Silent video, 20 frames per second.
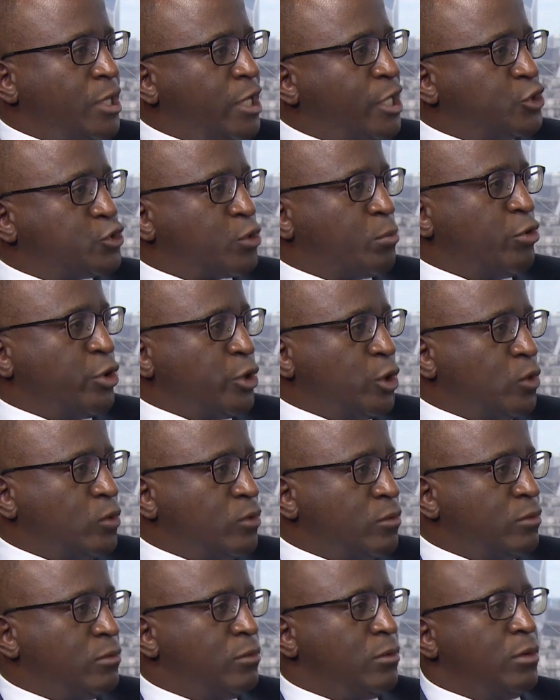
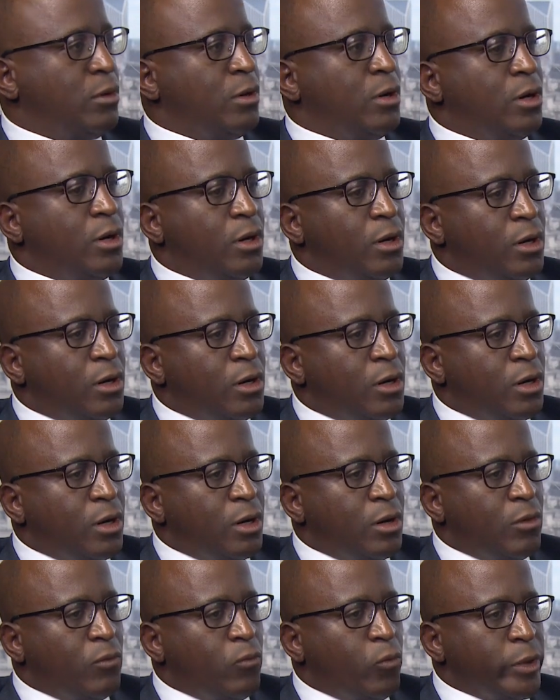entrepreneurial.
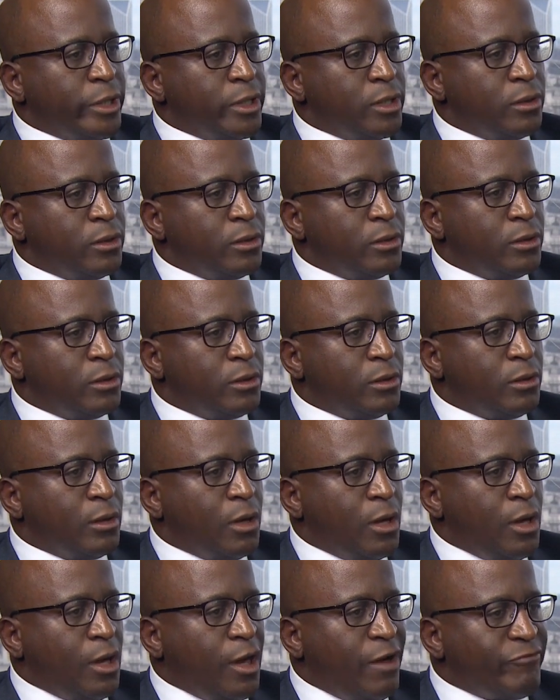We
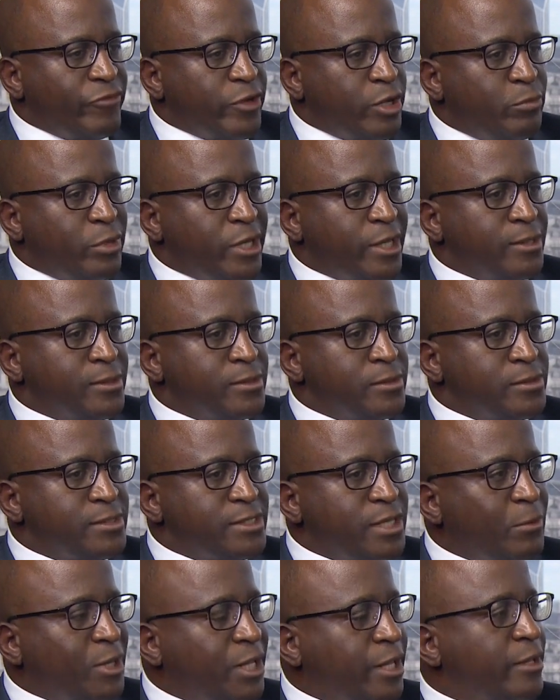have not been
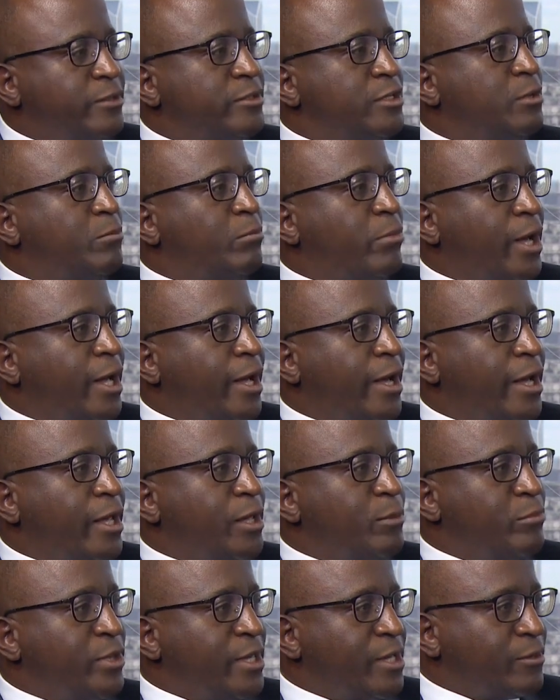intimidated by
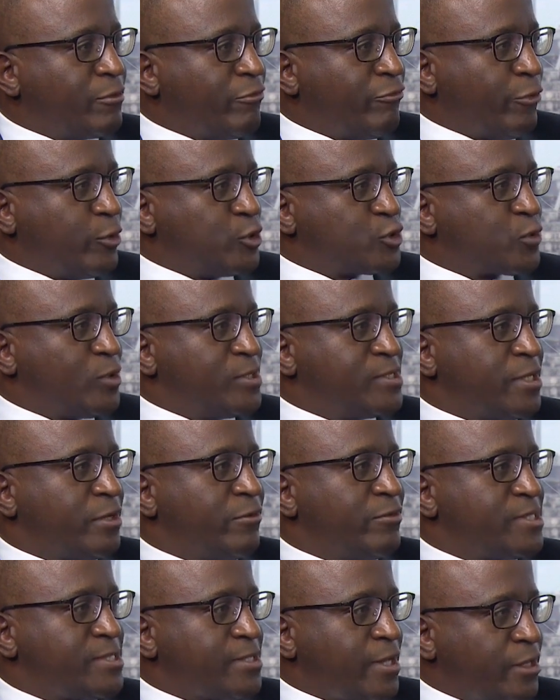being the first ones out of
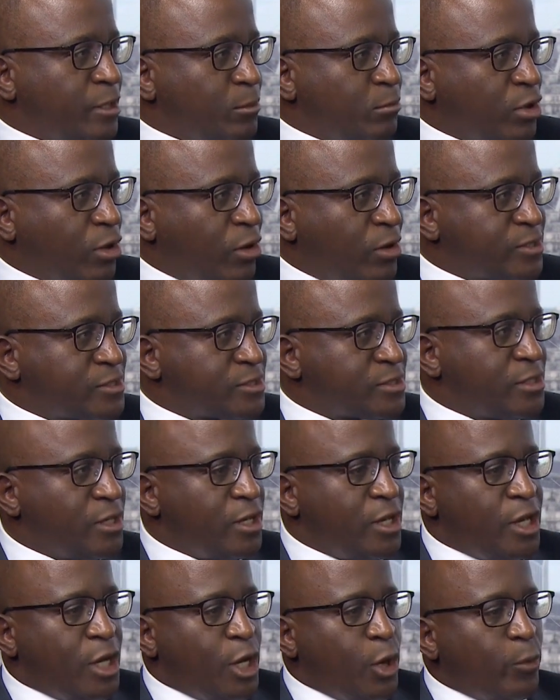the starting blocks.
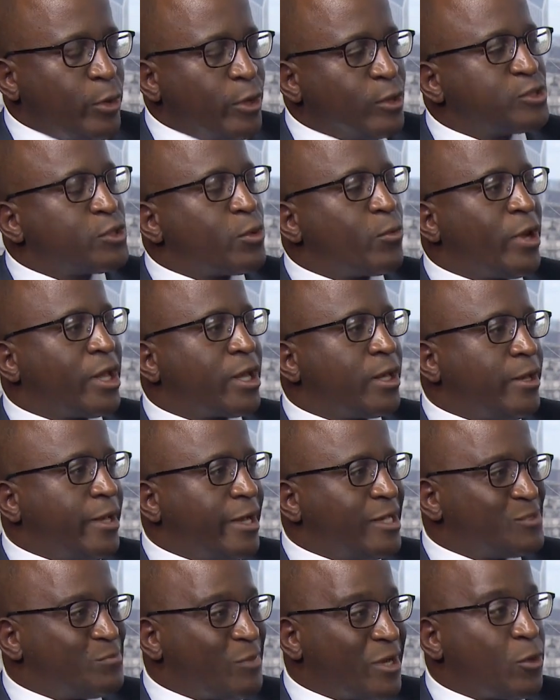We also
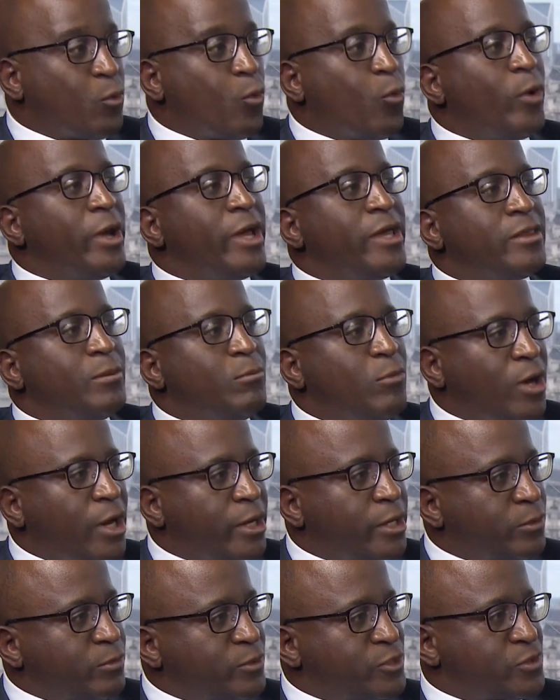recognize by the way the
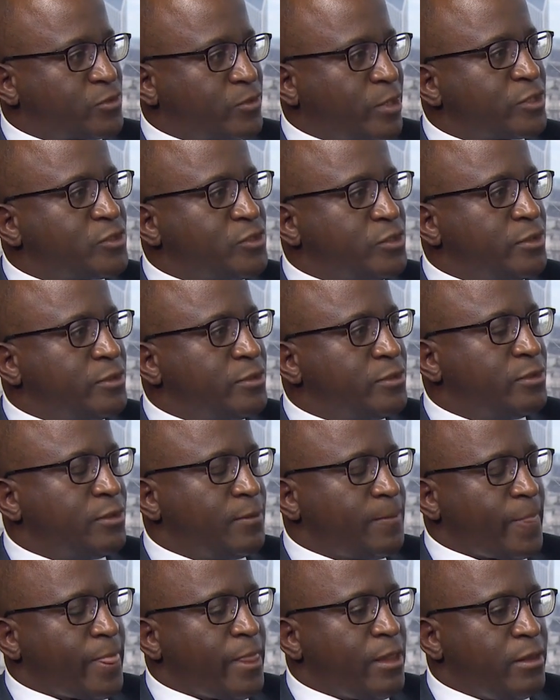market was structured
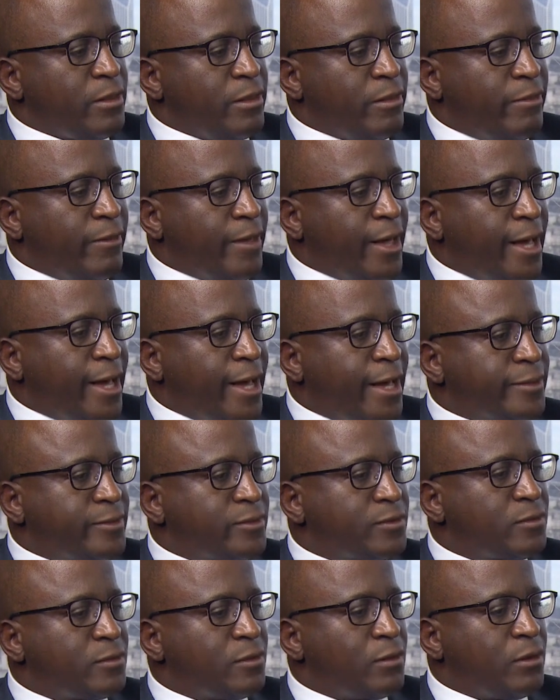that